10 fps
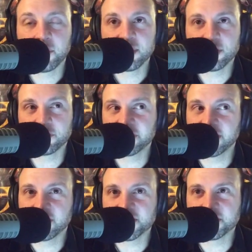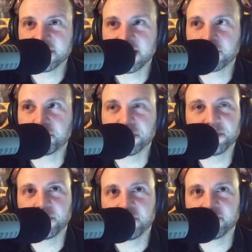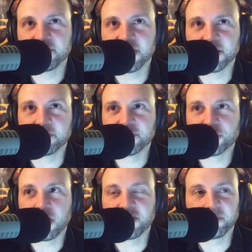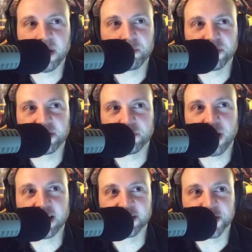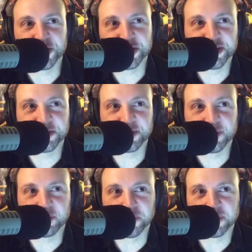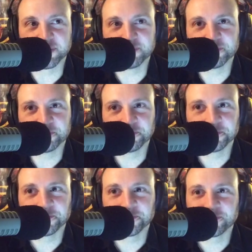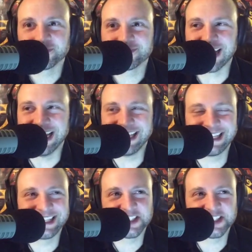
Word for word: I mean, don't forget also, Daryl blew, you know, 12 of them up with a rocket launcher, too, at one point. Yeah, exactly. exactly.